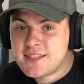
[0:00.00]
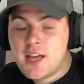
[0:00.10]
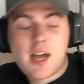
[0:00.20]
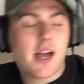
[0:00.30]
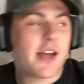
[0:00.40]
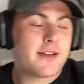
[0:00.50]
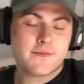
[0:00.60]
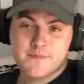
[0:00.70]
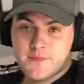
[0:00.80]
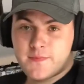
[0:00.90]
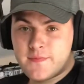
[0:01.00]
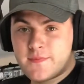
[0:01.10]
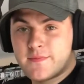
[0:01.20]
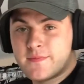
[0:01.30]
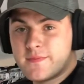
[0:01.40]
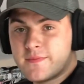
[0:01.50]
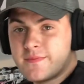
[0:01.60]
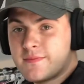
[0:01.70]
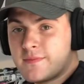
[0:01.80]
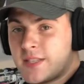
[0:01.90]
All right.
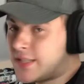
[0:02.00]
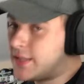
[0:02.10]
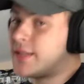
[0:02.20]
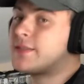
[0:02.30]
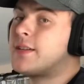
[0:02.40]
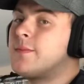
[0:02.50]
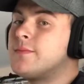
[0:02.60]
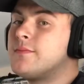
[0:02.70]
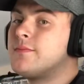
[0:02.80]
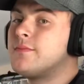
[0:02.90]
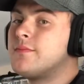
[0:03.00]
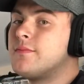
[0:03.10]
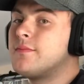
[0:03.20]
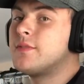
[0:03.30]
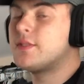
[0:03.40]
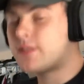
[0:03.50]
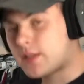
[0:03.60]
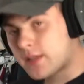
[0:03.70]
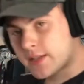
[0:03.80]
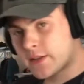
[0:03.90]
Until next time, stay
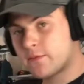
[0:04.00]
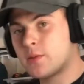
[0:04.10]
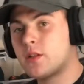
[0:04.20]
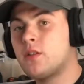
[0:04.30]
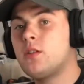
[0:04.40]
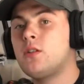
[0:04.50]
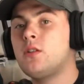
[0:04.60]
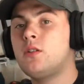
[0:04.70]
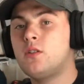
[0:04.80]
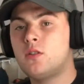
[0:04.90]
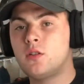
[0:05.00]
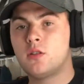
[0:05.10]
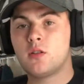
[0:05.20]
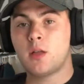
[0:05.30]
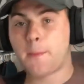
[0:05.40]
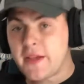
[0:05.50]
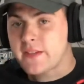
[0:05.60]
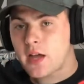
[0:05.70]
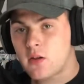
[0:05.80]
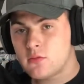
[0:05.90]
classy, everybody. Peace
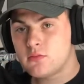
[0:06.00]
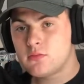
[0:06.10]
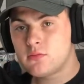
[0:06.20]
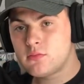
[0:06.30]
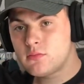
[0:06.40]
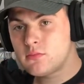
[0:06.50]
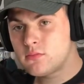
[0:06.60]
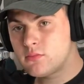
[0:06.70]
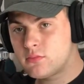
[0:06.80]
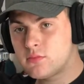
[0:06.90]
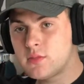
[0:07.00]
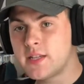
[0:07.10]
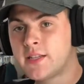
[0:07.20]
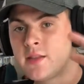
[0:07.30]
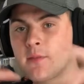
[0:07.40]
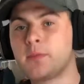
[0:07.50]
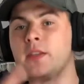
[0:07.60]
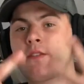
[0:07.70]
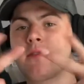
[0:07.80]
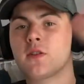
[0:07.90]
out. I did the
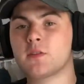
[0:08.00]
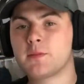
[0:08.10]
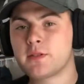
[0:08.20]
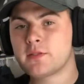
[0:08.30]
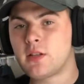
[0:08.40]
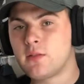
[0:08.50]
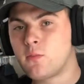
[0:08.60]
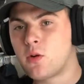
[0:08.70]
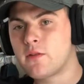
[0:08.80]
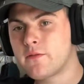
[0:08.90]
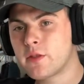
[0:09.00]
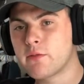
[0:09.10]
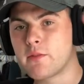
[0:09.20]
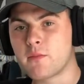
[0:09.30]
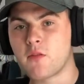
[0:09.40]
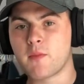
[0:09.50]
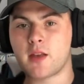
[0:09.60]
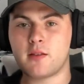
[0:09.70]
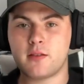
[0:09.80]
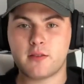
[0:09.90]
peace first, but it was all one fluid movement,
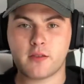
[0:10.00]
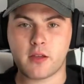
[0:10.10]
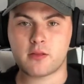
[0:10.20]
so.